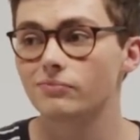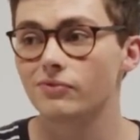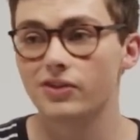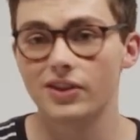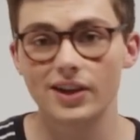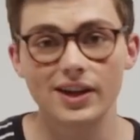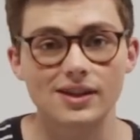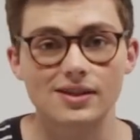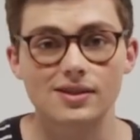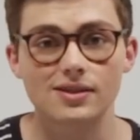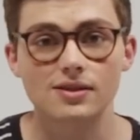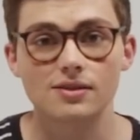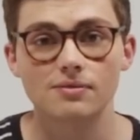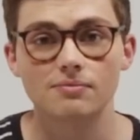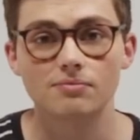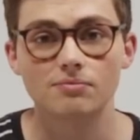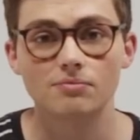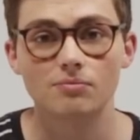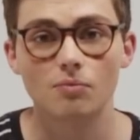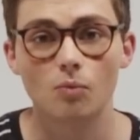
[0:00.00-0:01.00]
this,
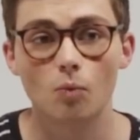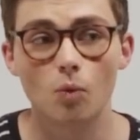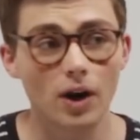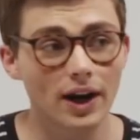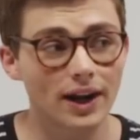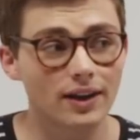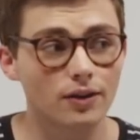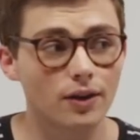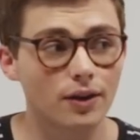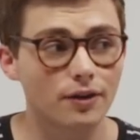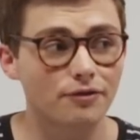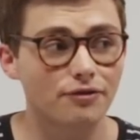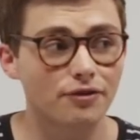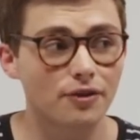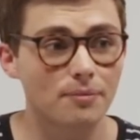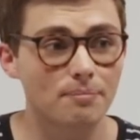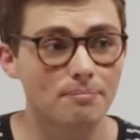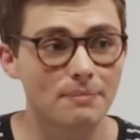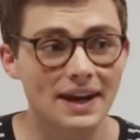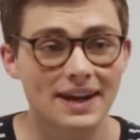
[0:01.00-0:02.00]
what I learned
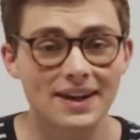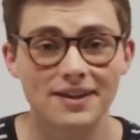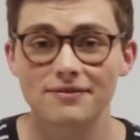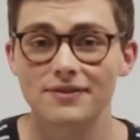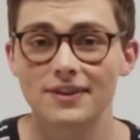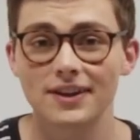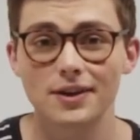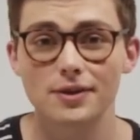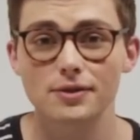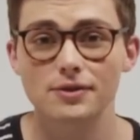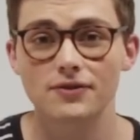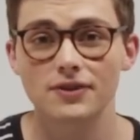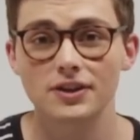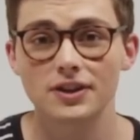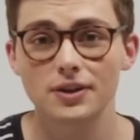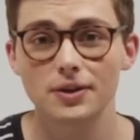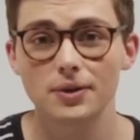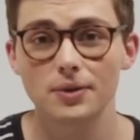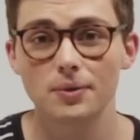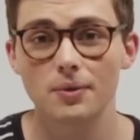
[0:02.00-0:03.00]
from making videos for
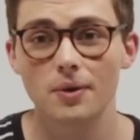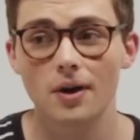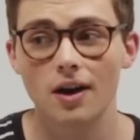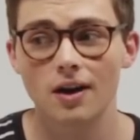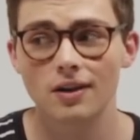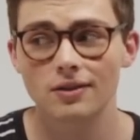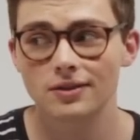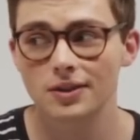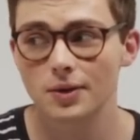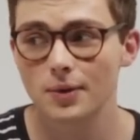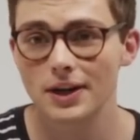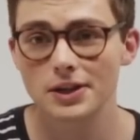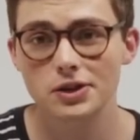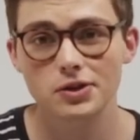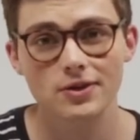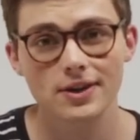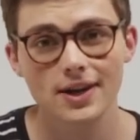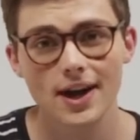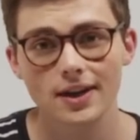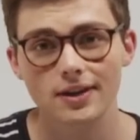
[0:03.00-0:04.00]
you on New
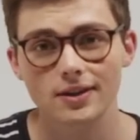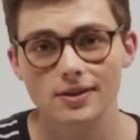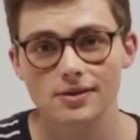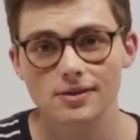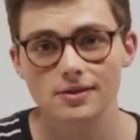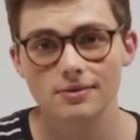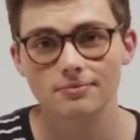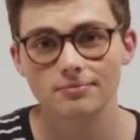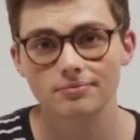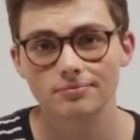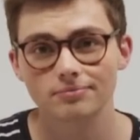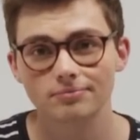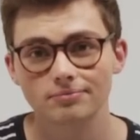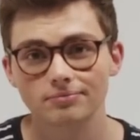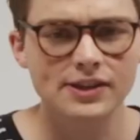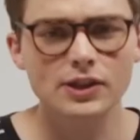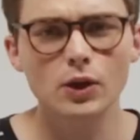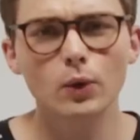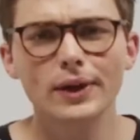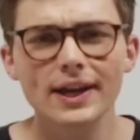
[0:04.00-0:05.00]
Age Creators.
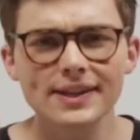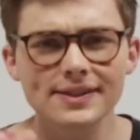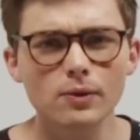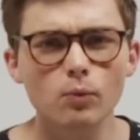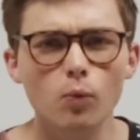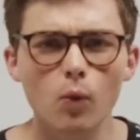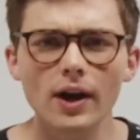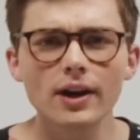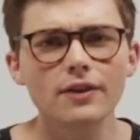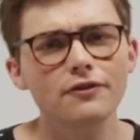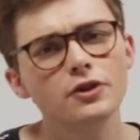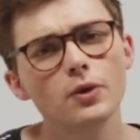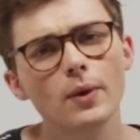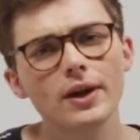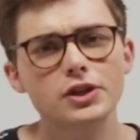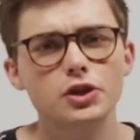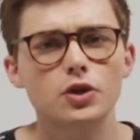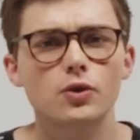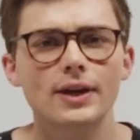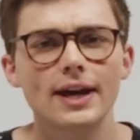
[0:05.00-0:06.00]
So lesson 1 of New
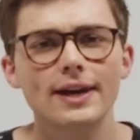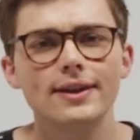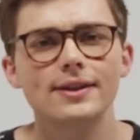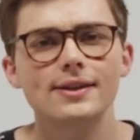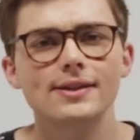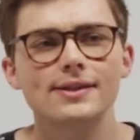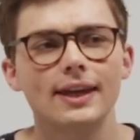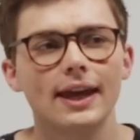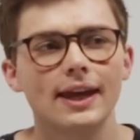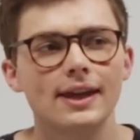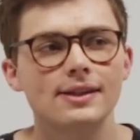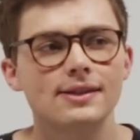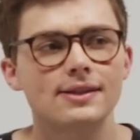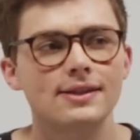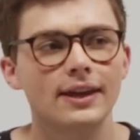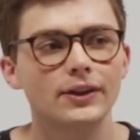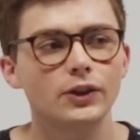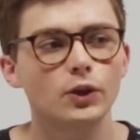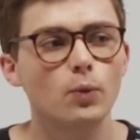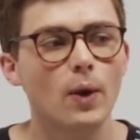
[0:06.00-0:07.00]
Age Creators is
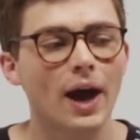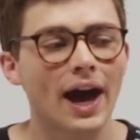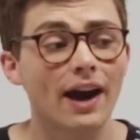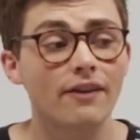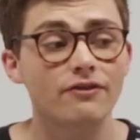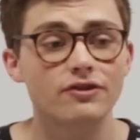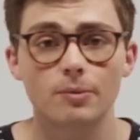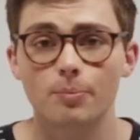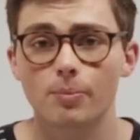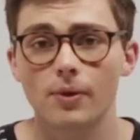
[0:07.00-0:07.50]
that you have to